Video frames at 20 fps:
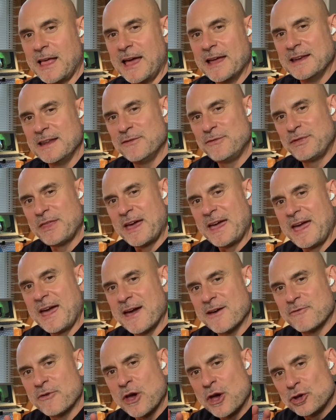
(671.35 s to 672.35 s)
And if they
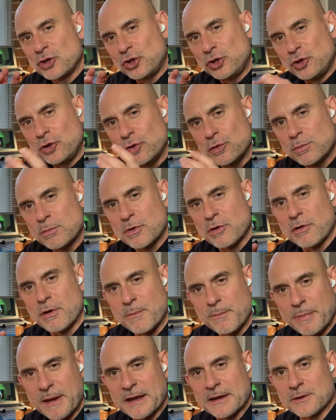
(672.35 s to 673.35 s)
have humor
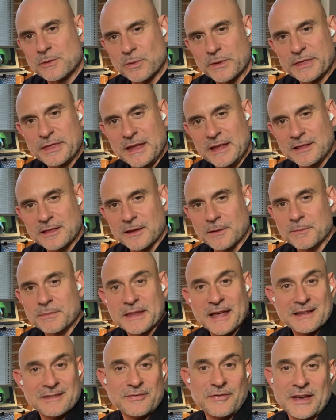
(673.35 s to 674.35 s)
embedded within them,
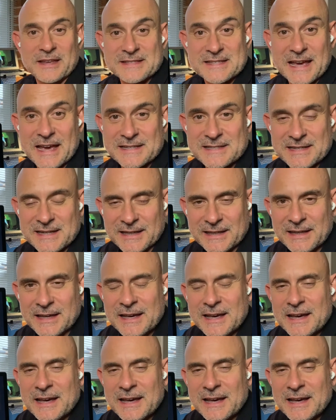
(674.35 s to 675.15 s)
that's fantastic.